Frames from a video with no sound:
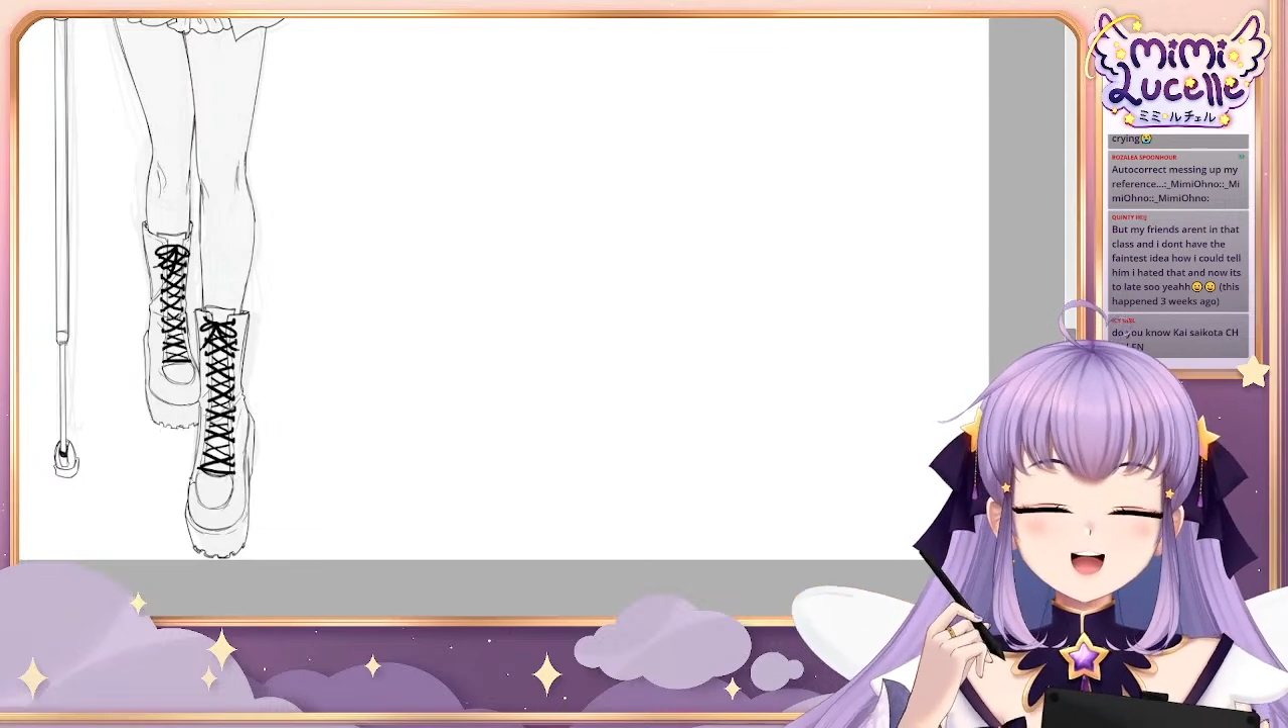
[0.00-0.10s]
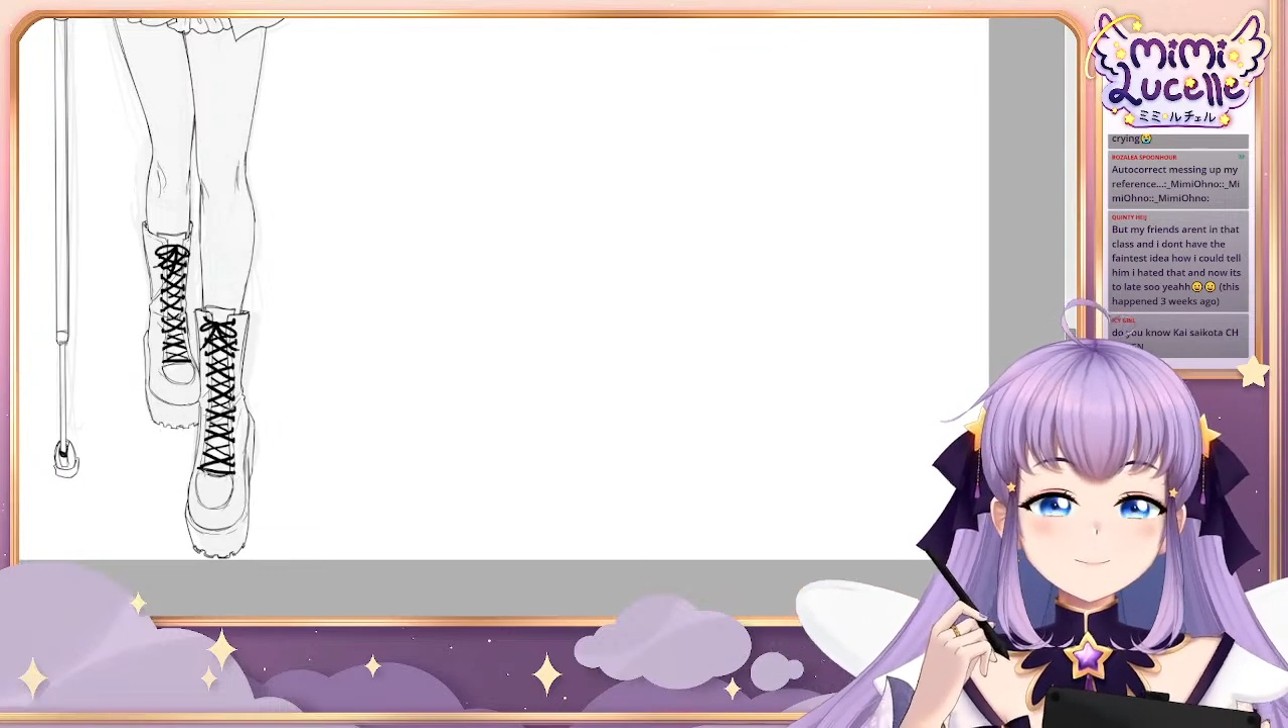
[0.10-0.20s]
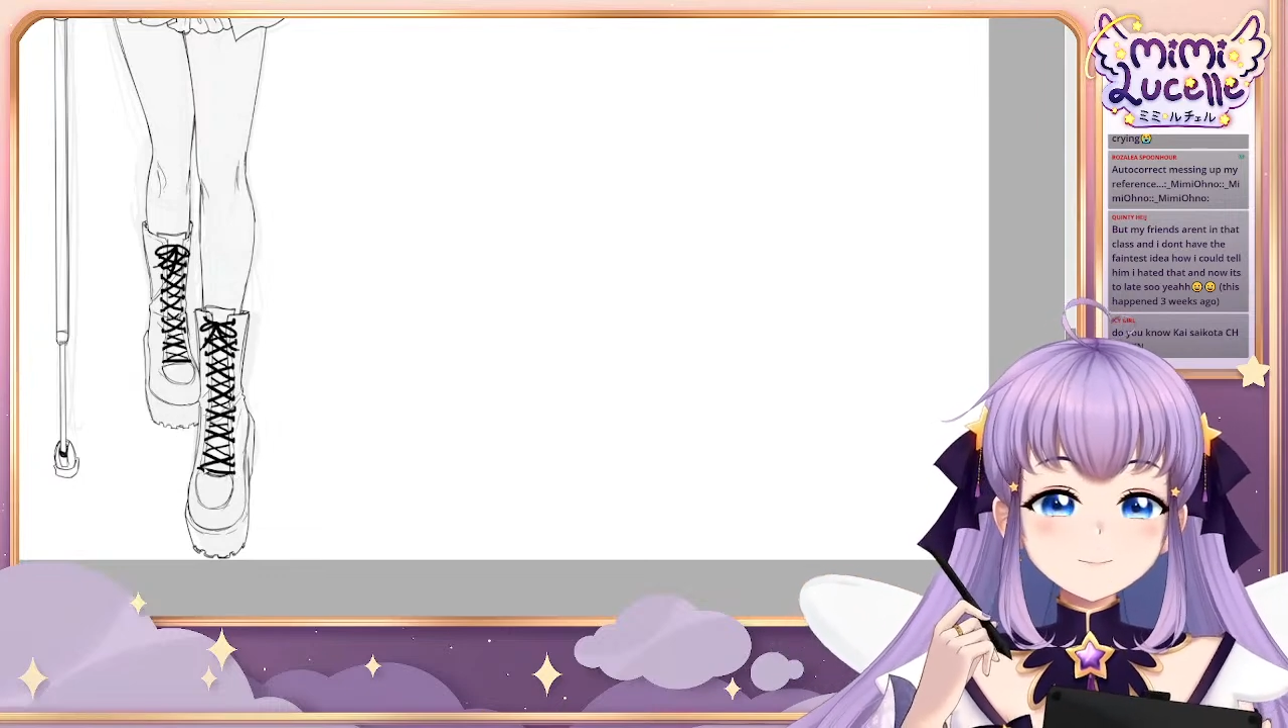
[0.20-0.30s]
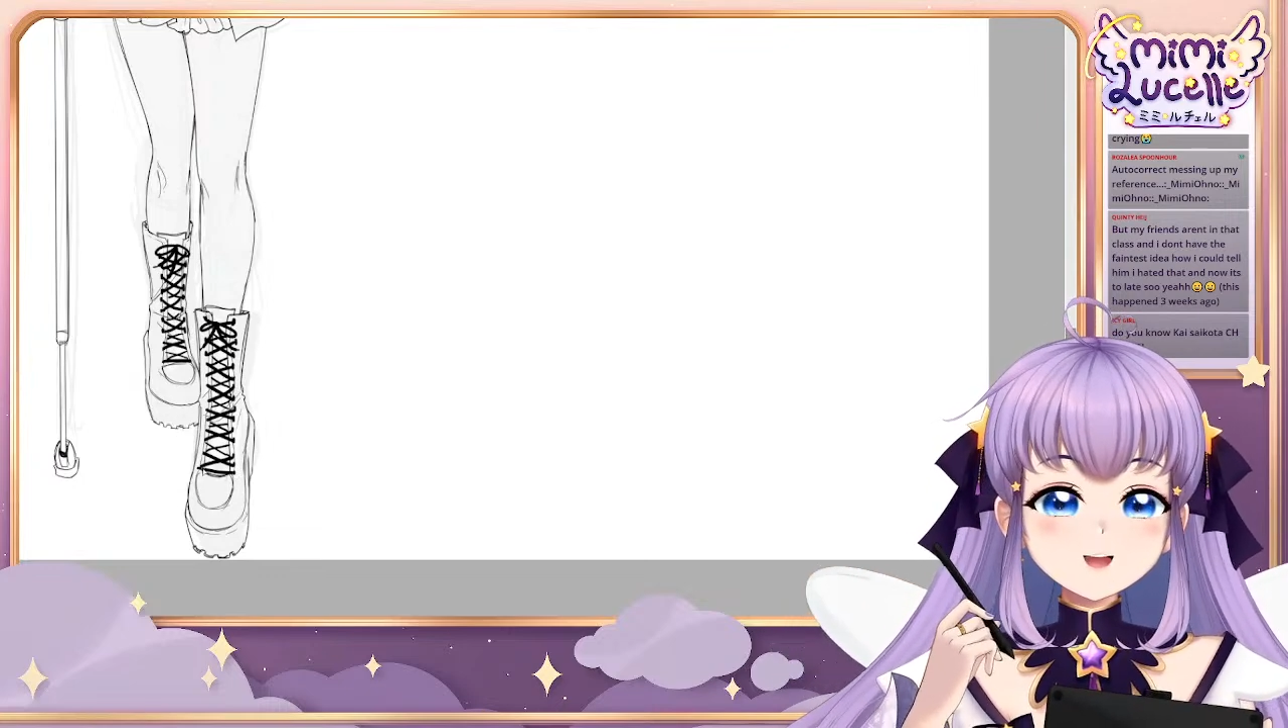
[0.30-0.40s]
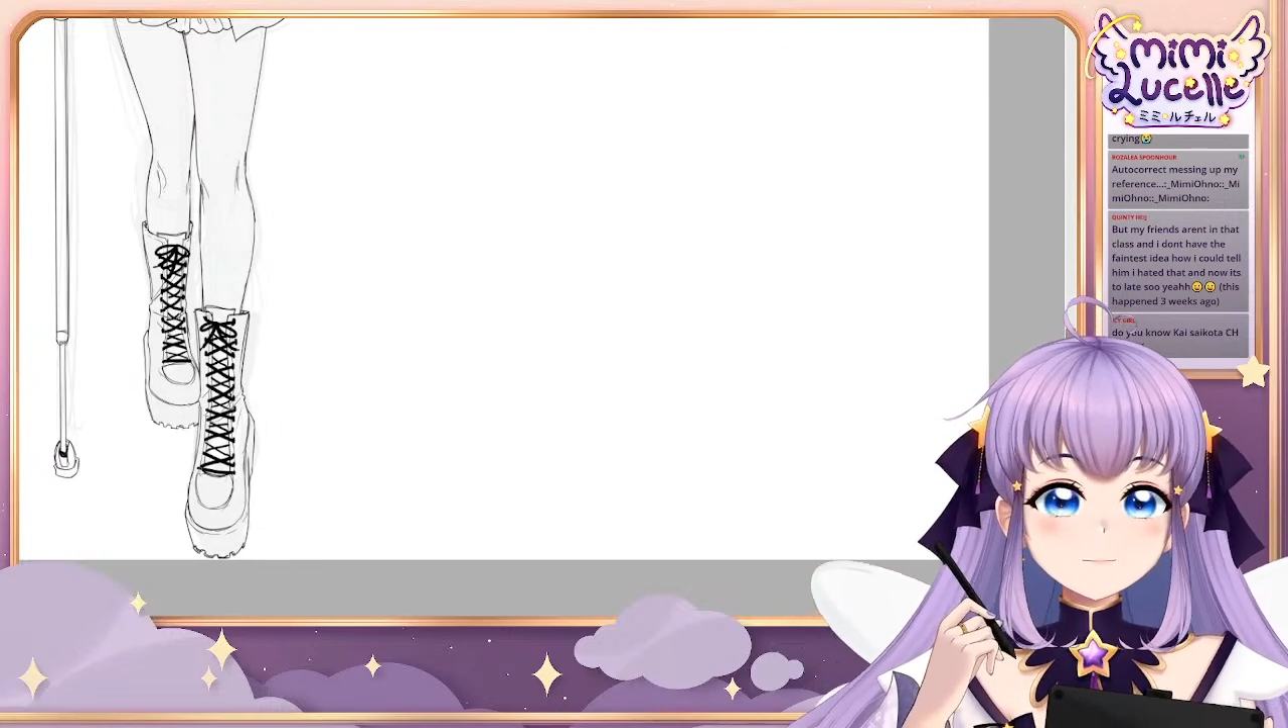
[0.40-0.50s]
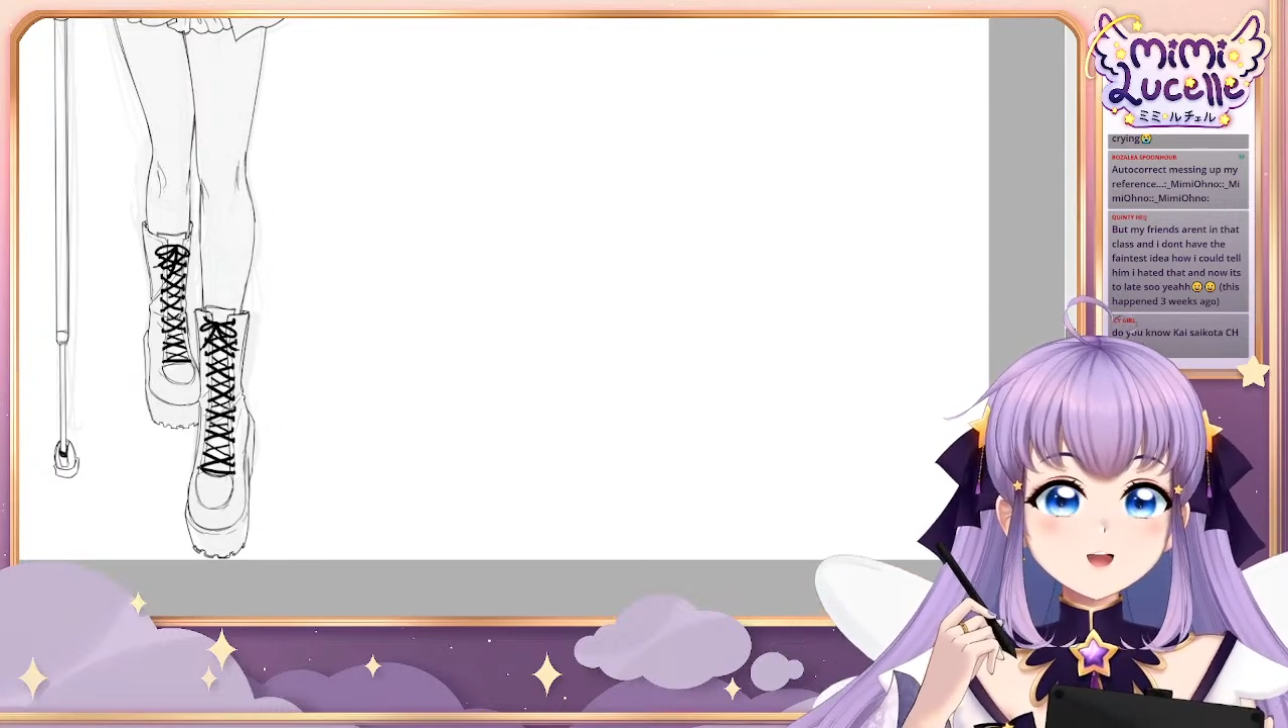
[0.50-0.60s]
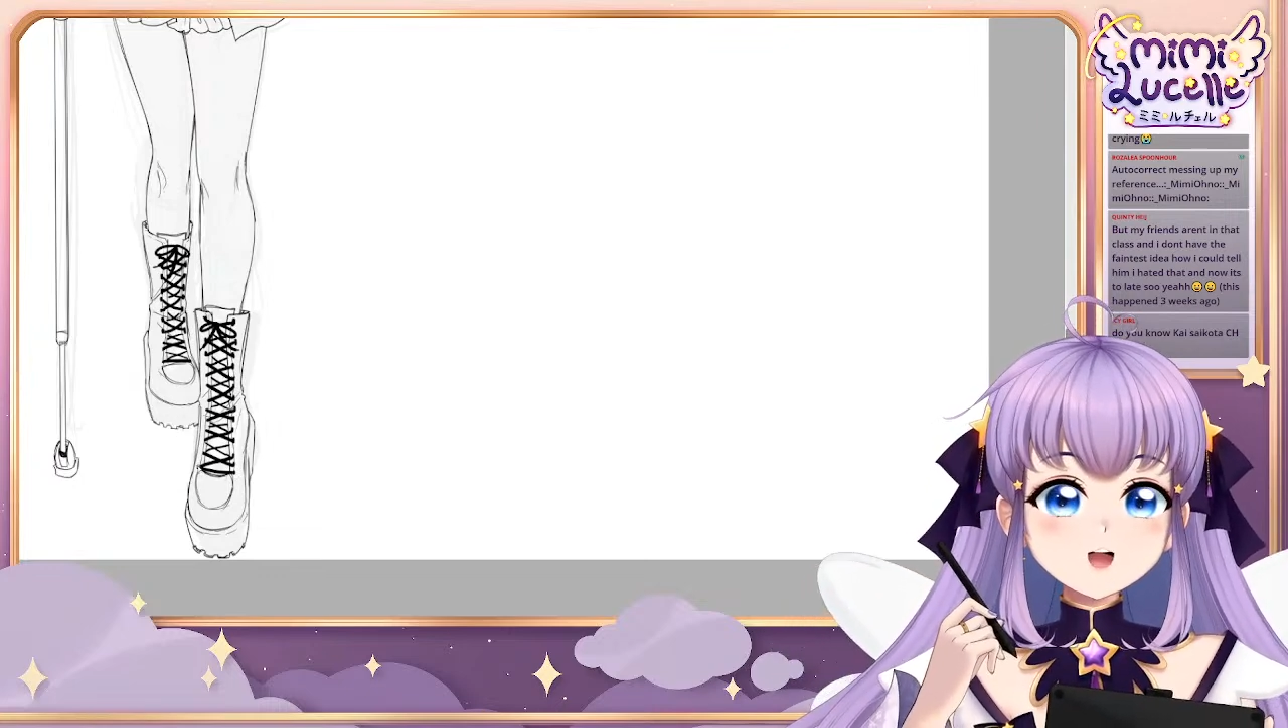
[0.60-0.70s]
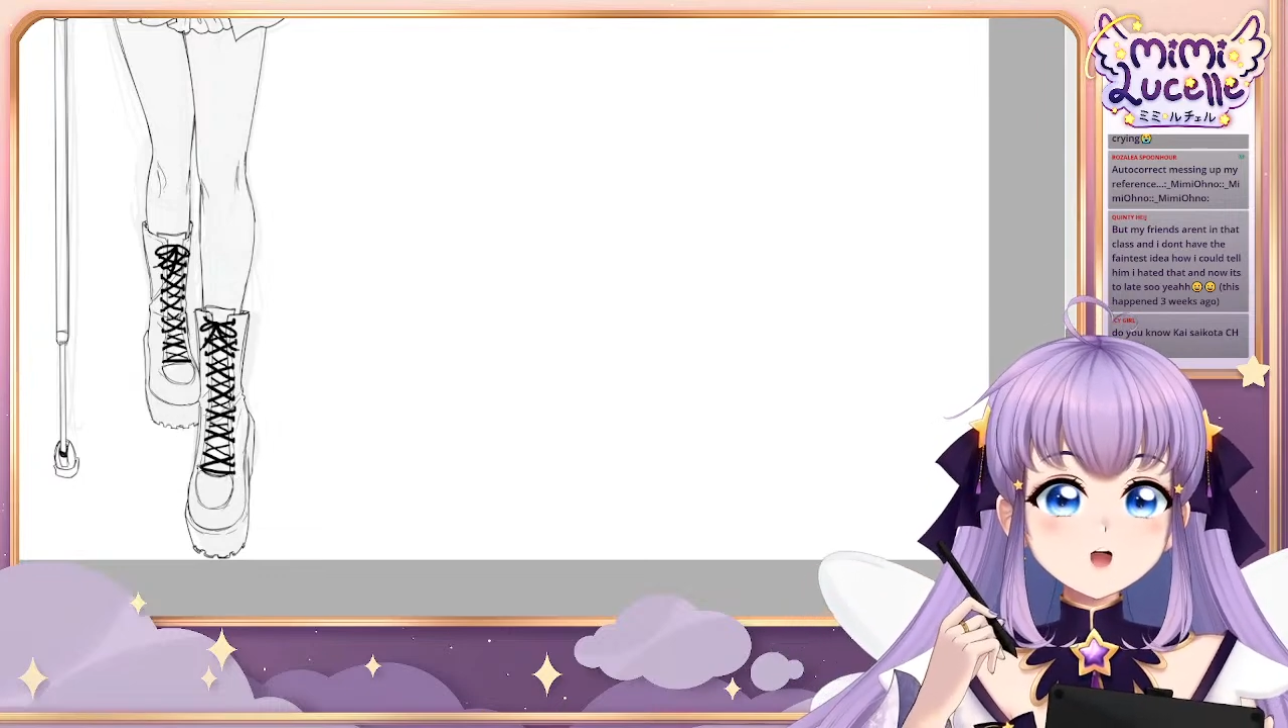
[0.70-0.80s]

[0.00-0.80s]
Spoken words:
in a physical